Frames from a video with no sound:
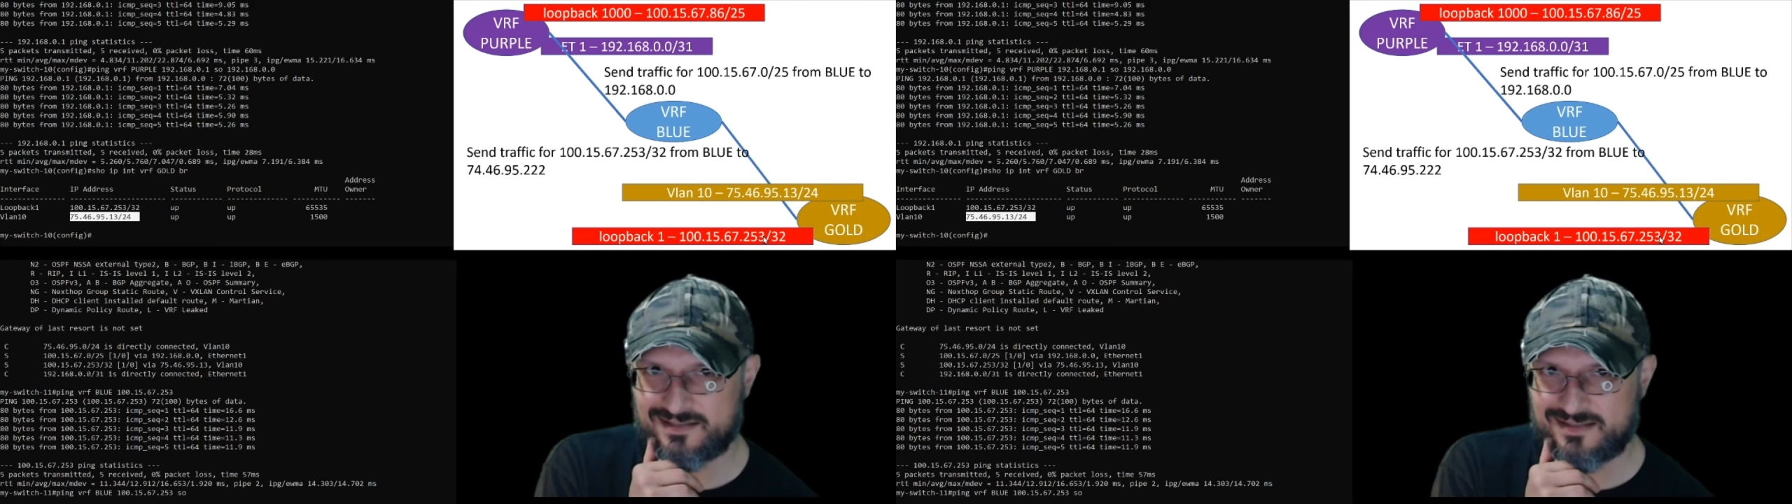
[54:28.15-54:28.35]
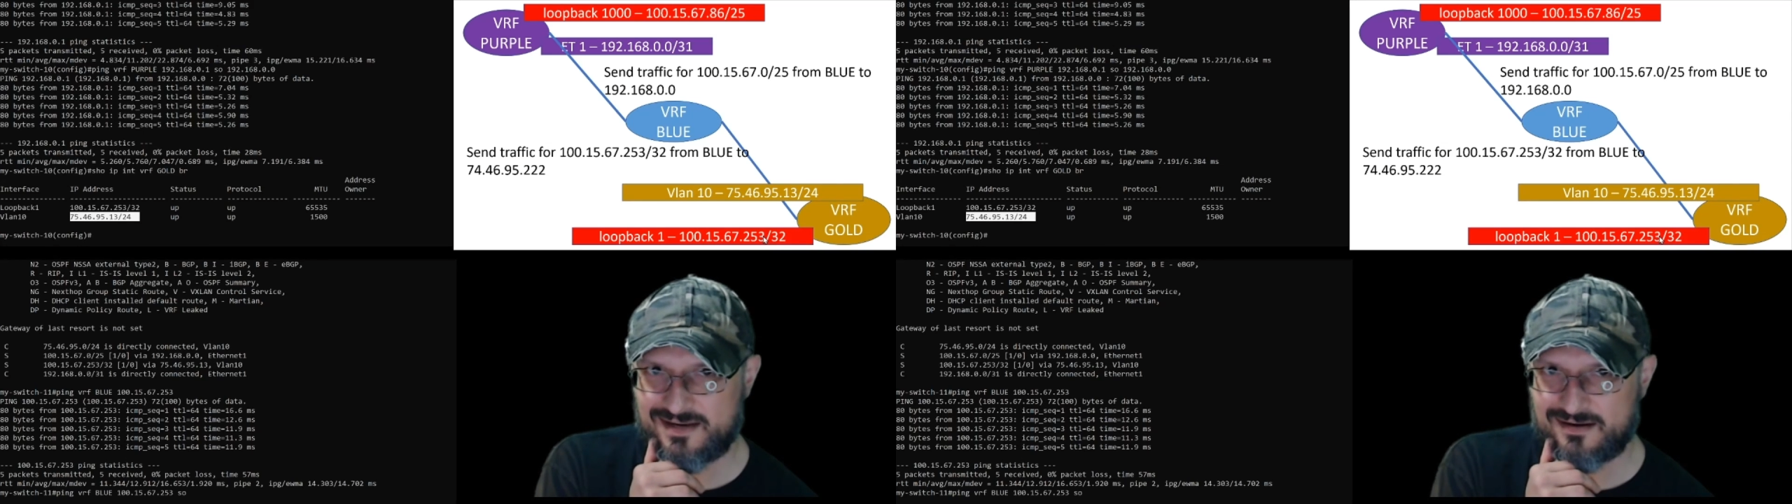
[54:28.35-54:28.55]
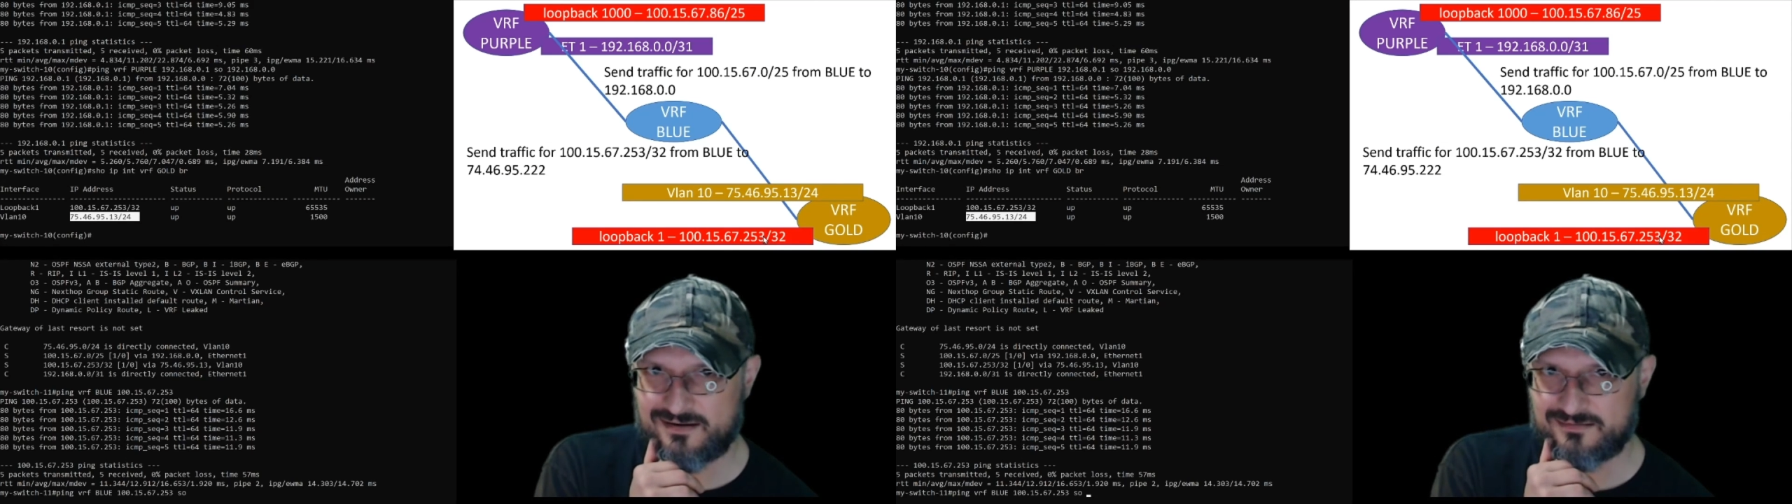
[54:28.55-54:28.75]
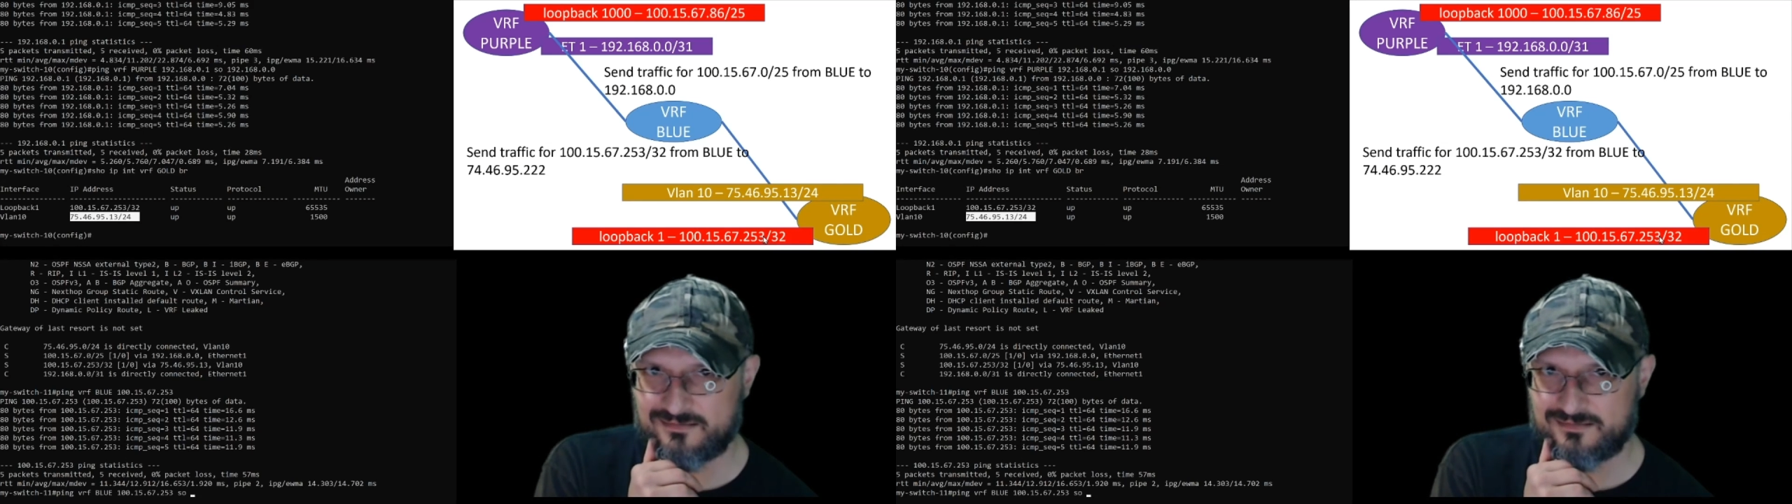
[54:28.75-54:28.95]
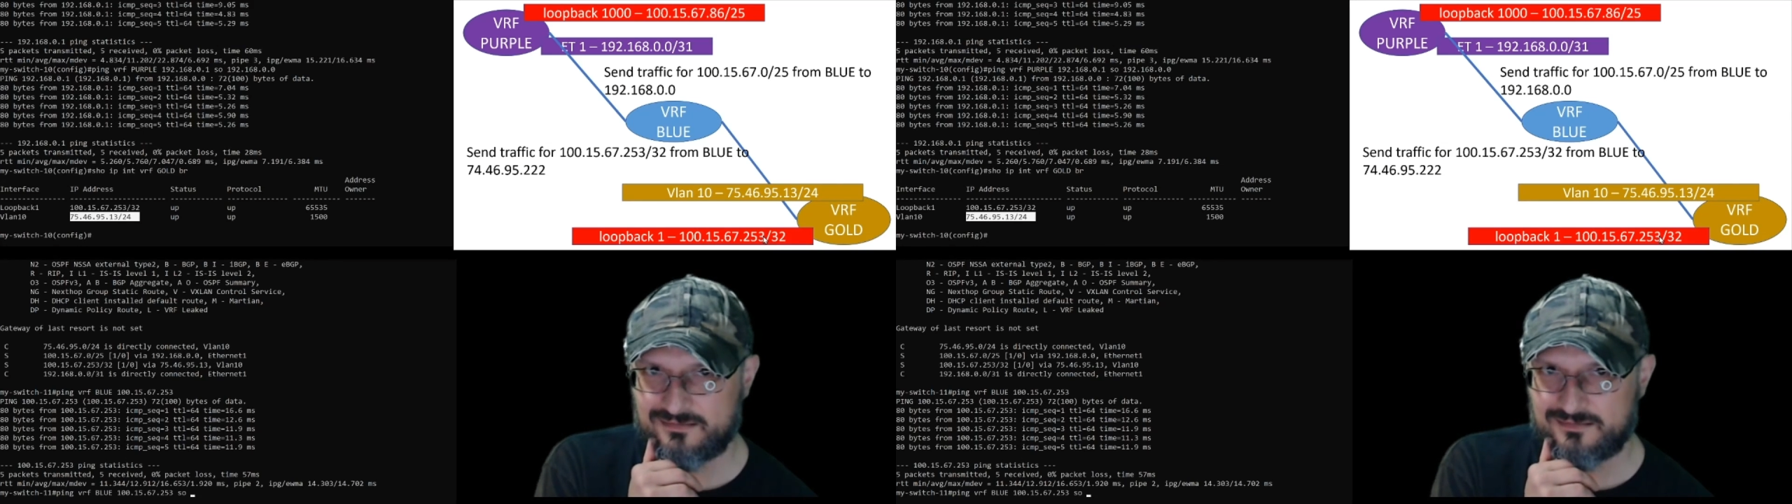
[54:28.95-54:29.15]
there,
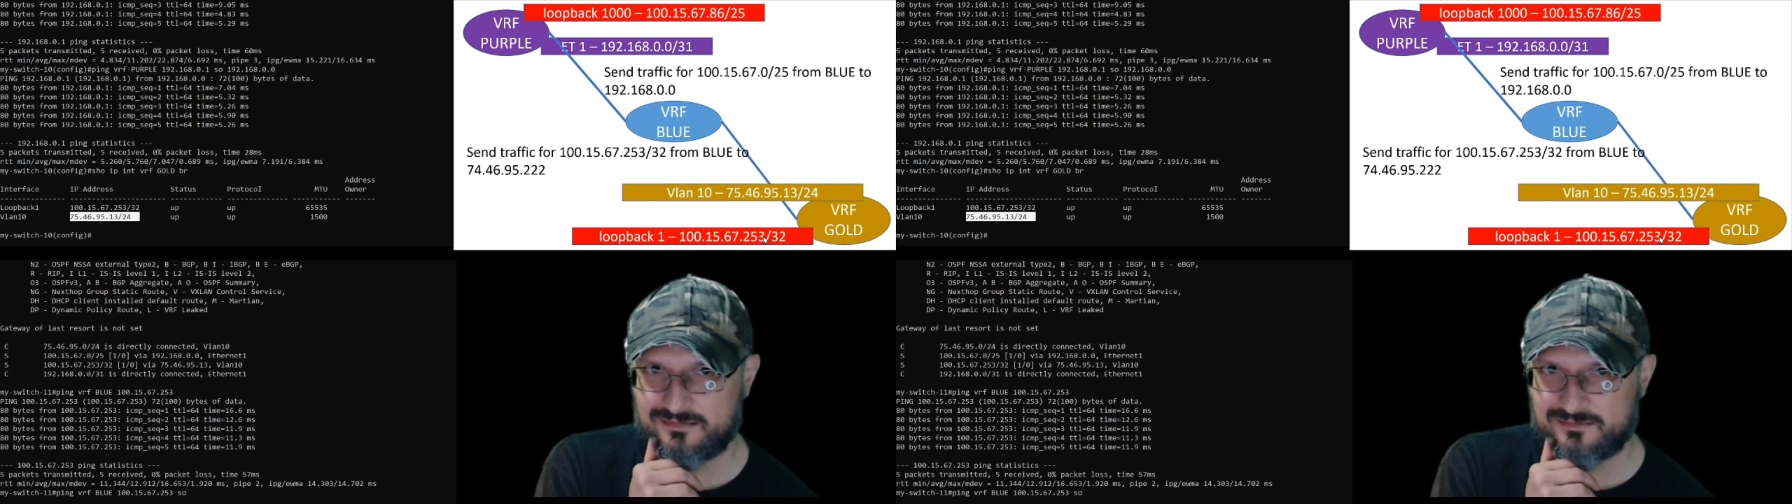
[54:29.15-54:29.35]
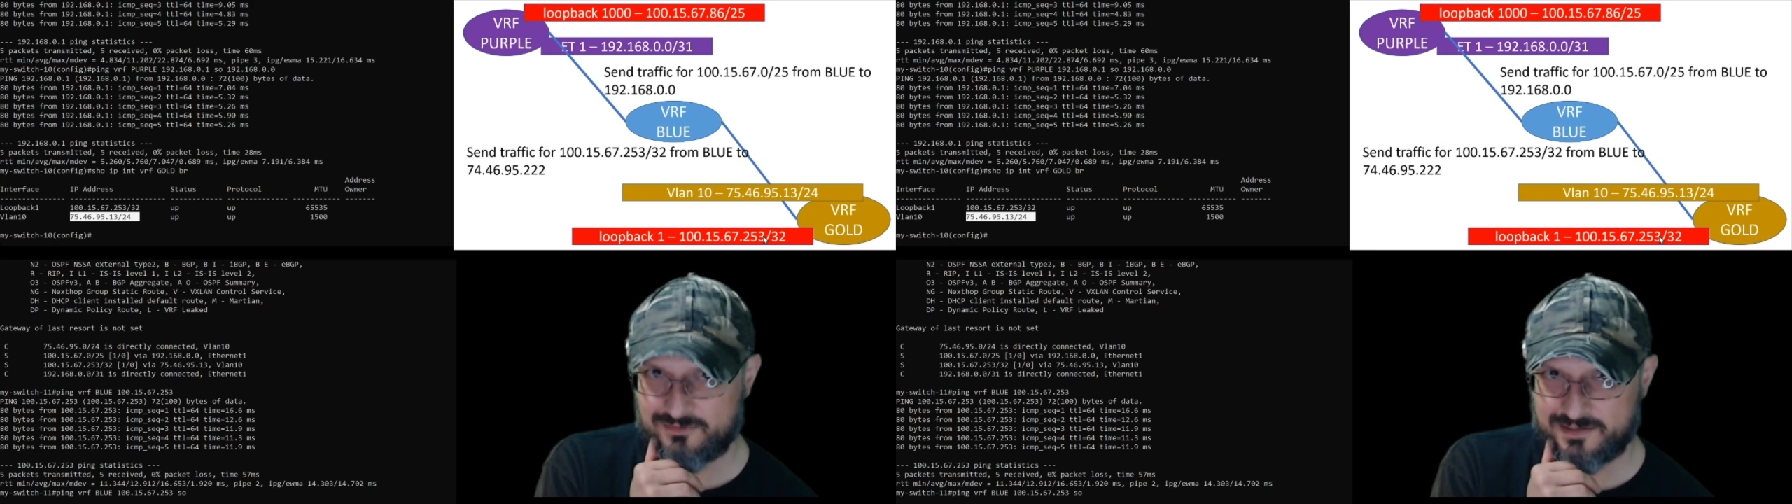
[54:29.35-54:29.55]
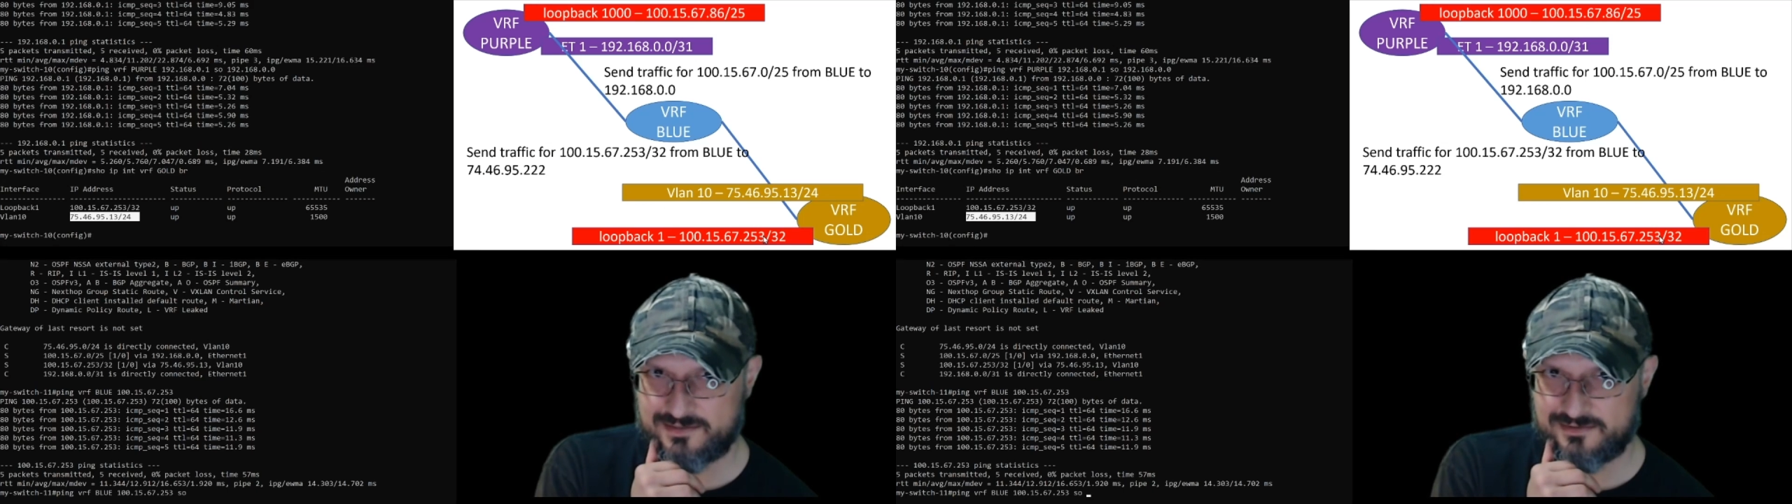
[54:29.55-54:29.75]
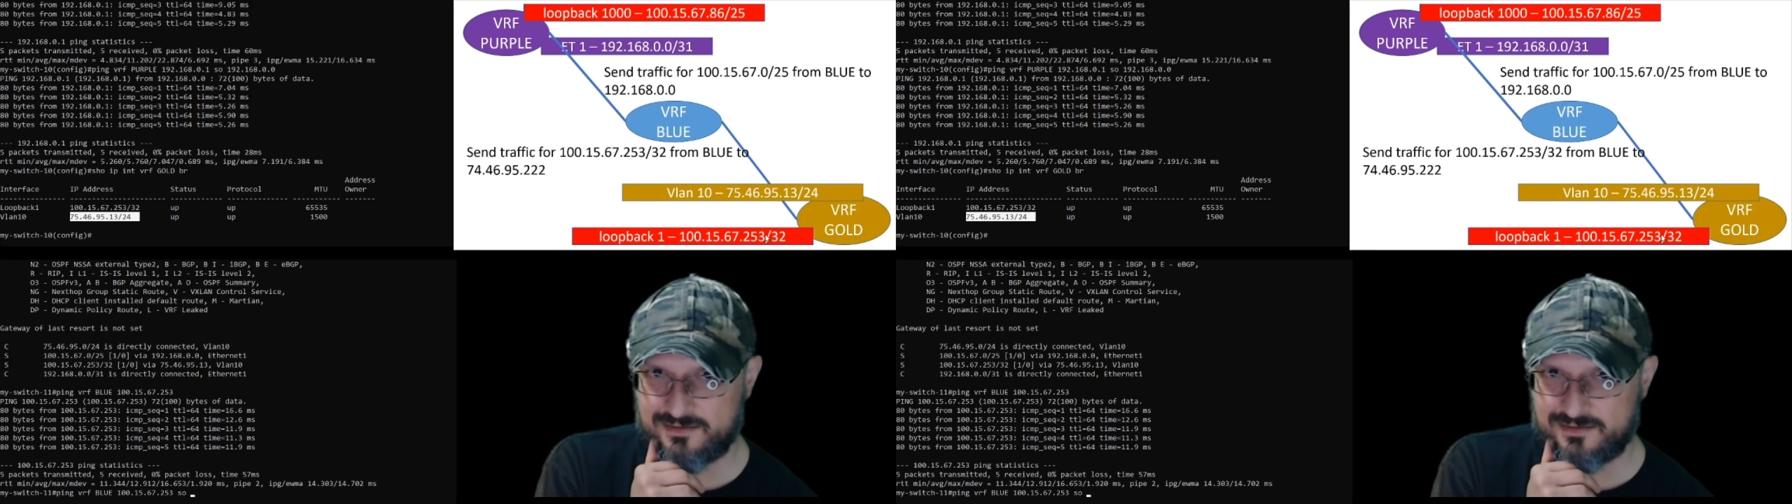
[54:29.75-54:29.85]
right?